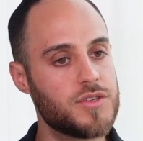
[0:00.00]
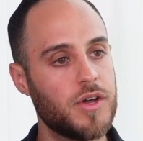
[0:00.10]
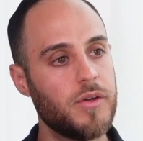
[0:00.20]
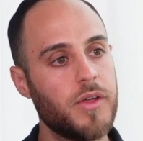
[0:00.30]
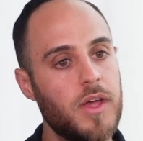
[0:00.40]

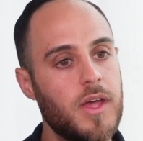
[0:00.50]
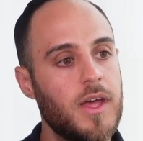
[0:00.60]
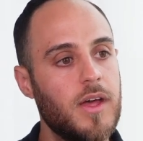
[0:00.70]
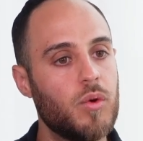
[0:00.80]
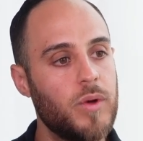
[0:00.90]
So
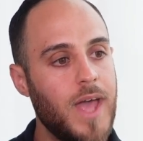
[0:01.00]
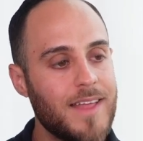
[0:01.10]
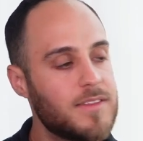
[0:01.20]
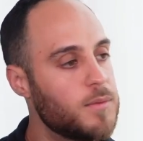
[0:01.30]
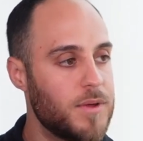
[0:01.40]
we
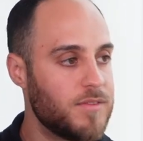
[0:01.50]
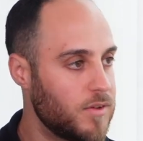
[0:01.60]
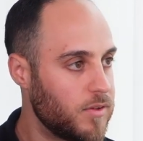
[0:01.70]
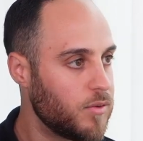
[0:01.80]
had to pivot.